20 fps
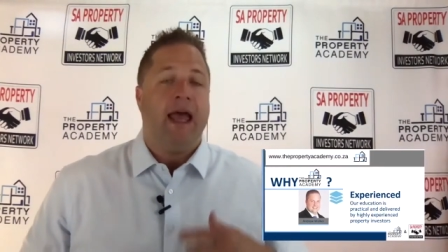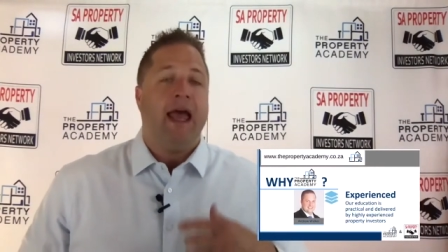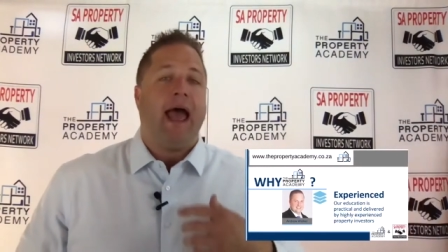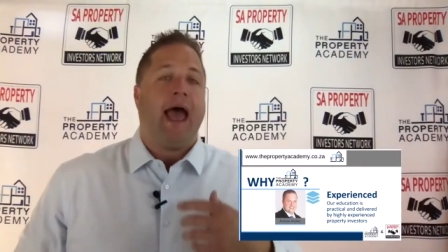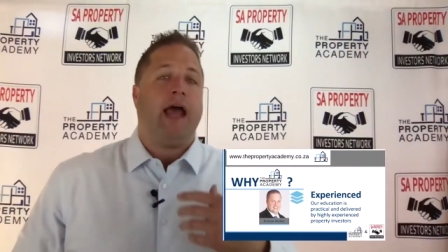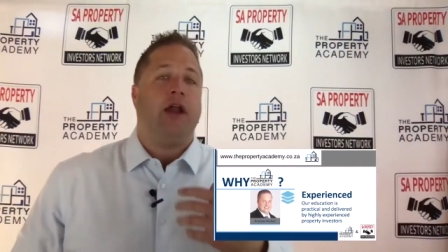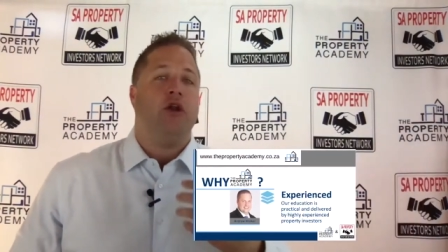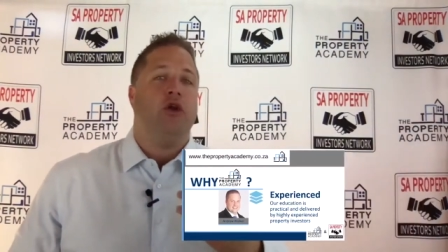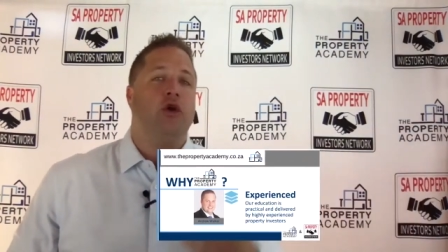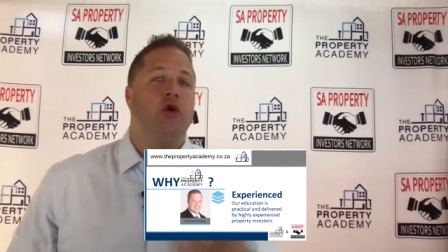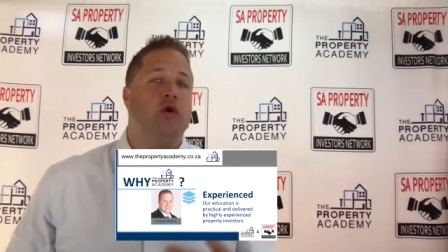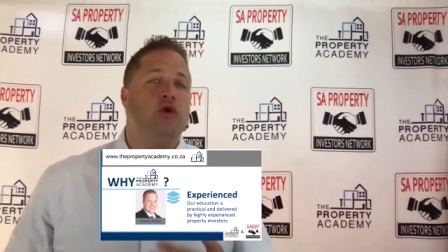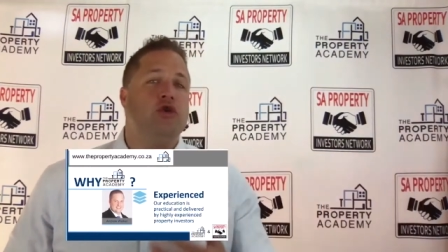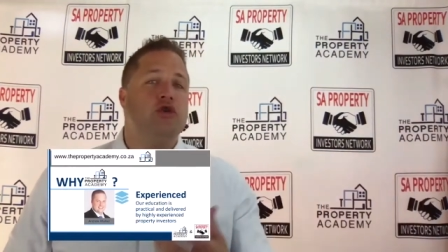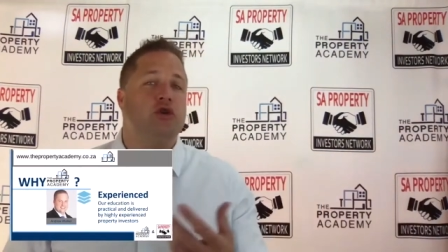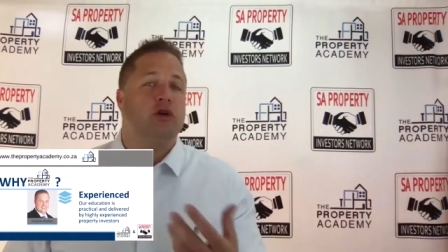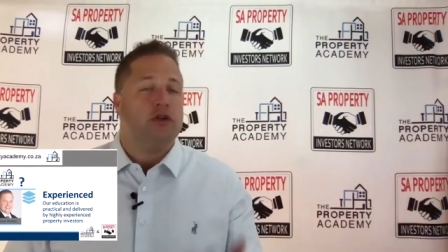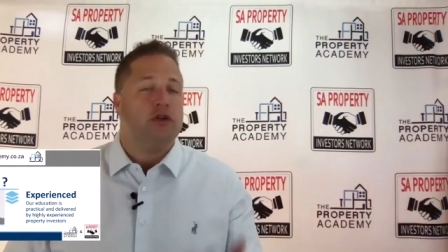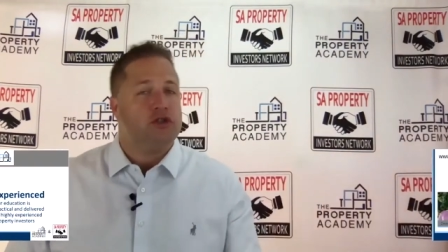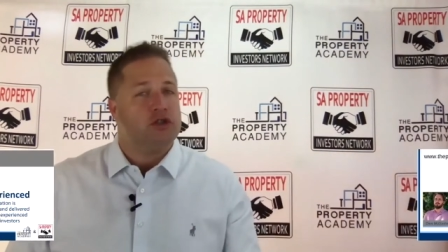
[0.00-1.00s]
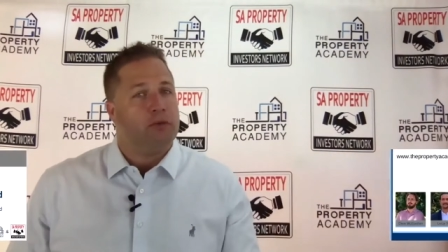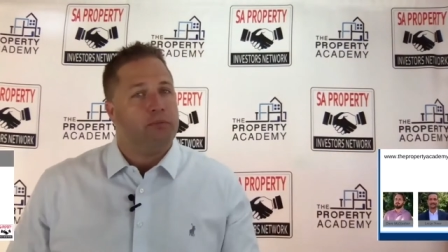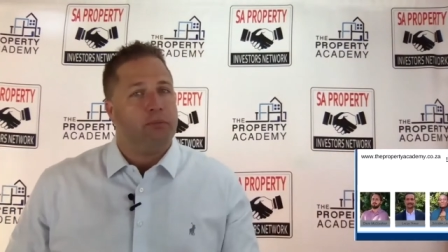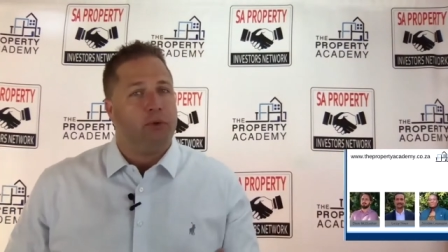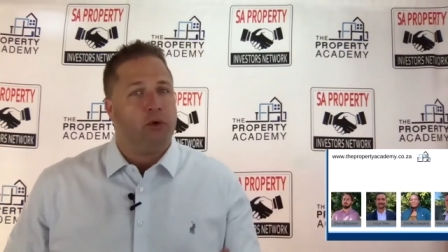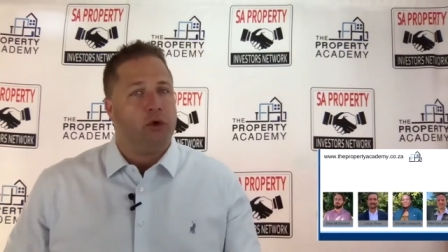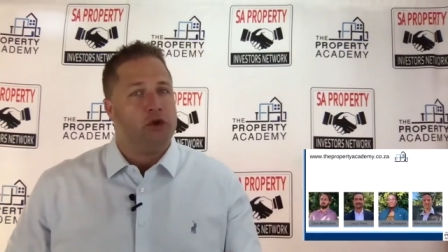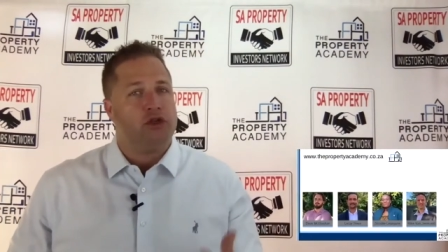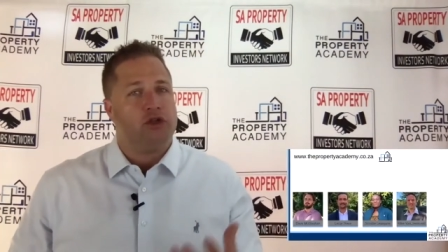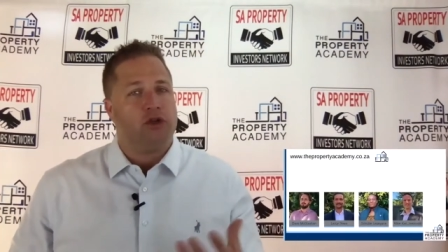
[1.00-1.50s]
and who's going to
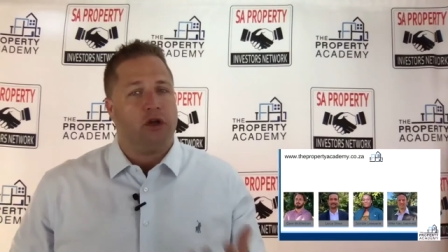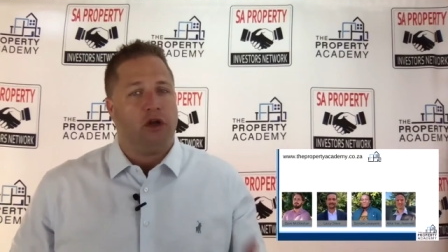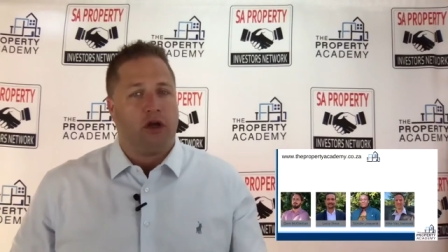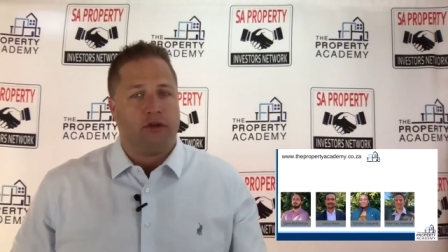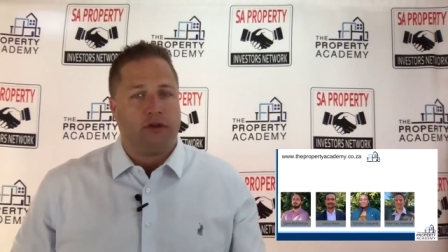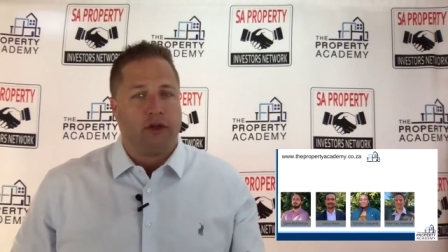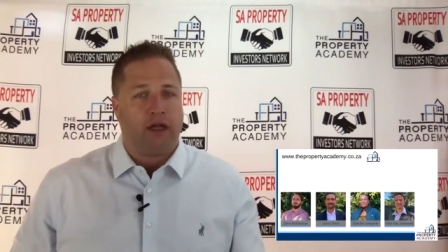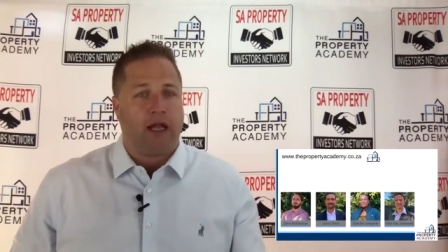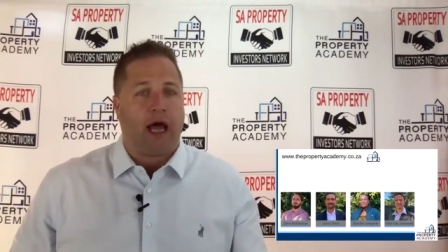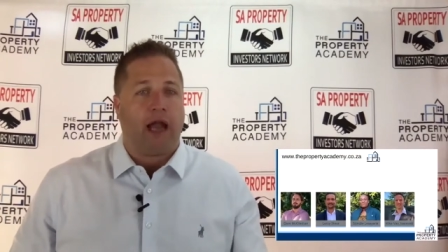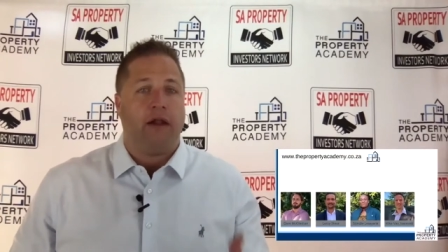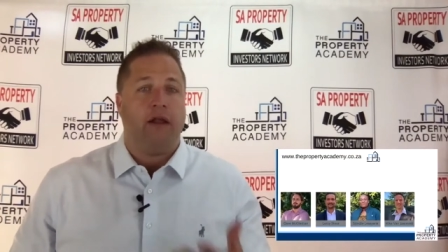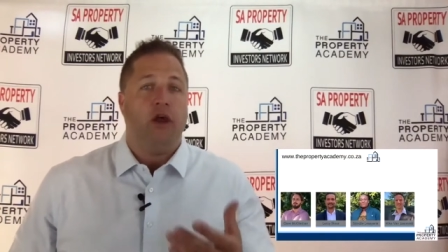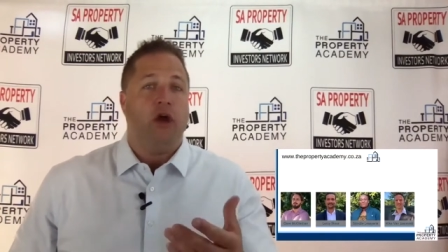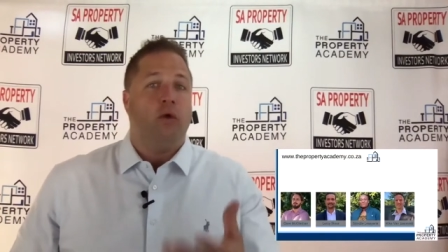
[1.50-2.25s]
support you along the line.